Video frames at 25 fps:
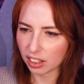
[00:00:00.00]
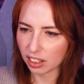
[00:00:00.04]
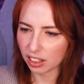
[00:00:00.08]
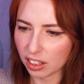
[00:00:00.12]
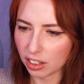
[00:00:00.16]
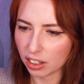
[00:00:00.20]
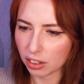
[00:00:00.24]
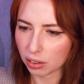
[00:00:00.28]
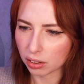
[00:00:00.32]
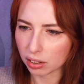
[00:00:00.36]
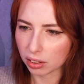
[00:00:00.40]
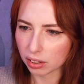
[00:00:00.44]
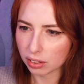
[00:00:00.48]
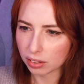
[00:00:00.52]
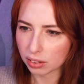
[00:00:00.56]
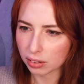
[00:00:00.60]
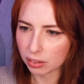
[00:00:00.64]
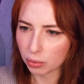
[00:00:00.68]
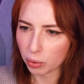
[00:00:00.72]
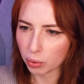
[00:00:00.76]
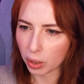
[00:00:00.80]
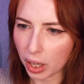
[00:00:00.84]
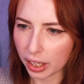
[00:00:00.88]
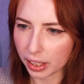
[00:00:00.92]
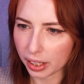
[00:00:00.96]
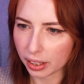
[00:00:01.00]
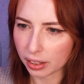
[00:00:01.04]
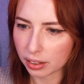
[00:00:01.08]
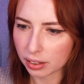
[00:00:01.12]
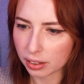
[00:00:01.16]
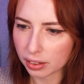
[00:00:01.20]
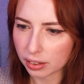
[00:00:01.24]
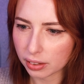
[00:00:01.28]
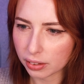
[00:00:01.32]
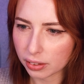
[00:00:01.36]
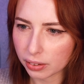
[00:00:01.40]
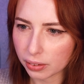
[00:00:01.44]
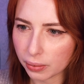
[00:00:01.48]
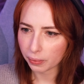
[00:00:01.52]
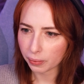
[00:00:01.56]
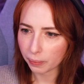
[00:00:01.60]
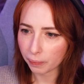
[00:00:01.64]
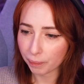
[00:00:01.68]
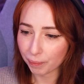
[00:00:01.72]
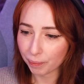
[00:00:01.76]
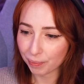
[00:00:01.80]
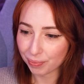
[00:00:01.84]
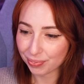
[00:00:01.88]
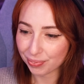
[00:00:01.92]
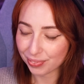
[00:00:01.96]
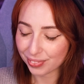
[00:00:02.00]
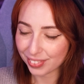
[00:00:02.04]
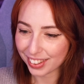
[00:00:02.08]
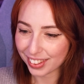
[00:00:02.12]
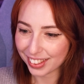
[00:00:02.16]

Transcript: Ew. Take Why? my word for it?